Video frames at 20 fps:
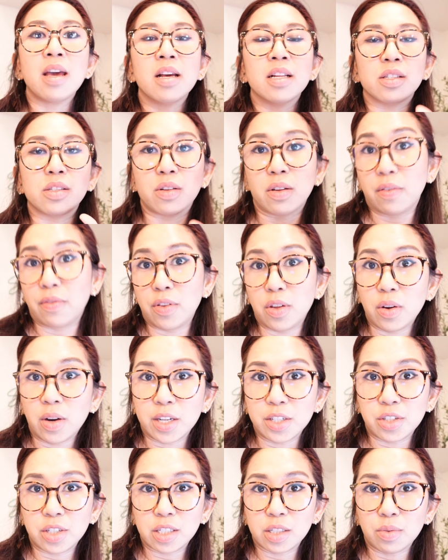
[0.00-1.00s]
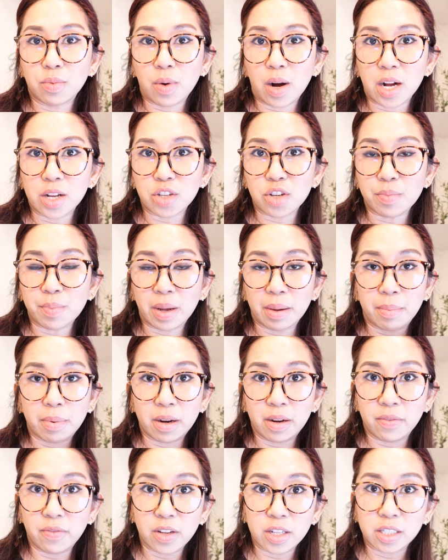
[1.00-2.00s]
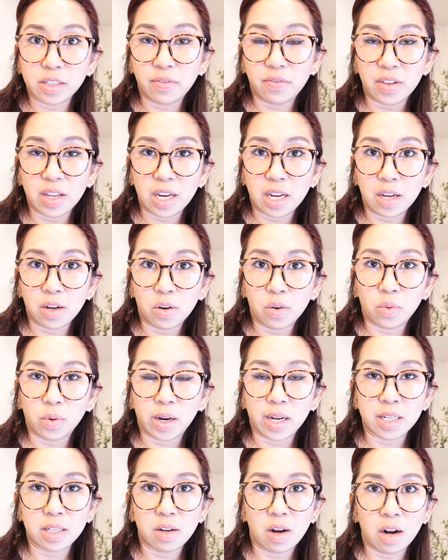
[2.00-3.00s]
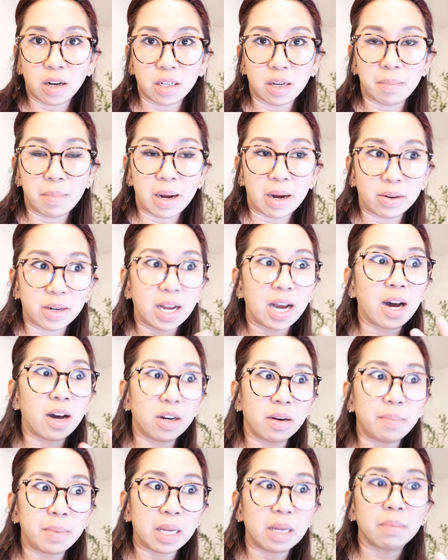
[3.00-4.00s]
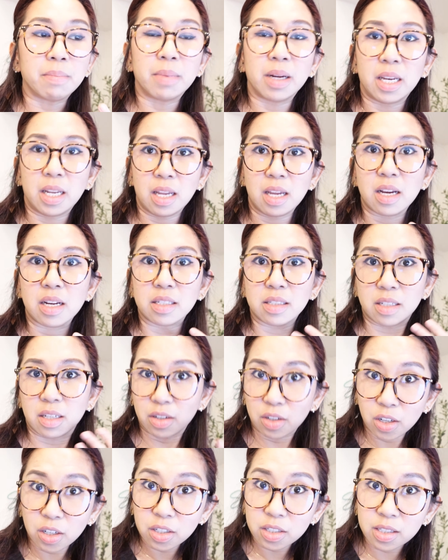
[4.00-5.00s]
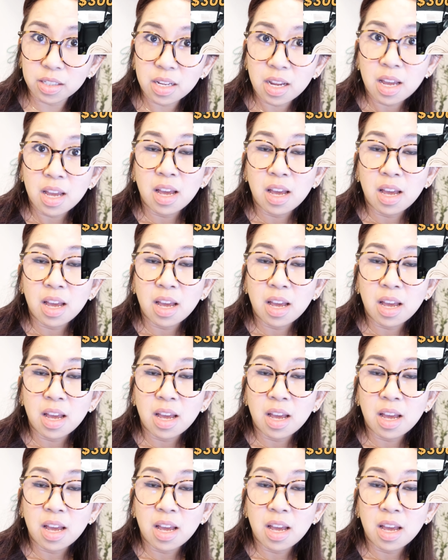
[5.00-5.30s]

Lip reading: So if you had just watched my previous video where I talked about how to make money as a nurse,